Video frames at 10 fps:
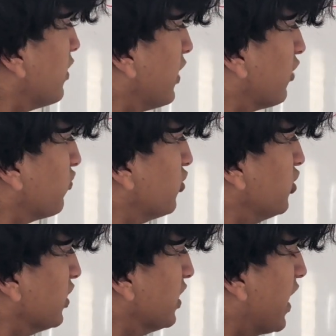that's what
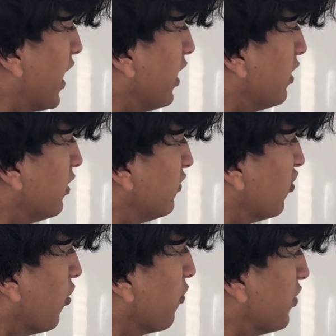you get.
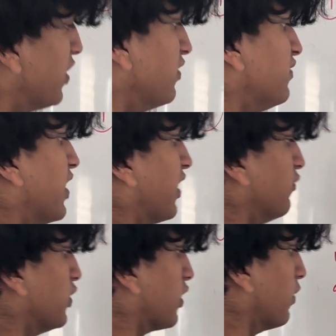So then this
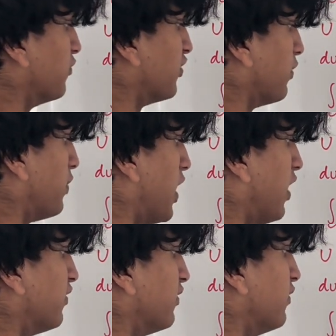negative becomes a
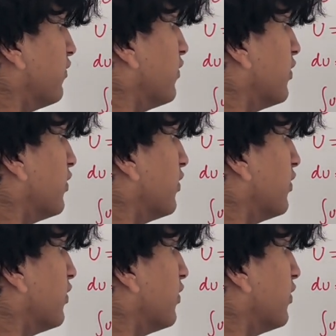positive.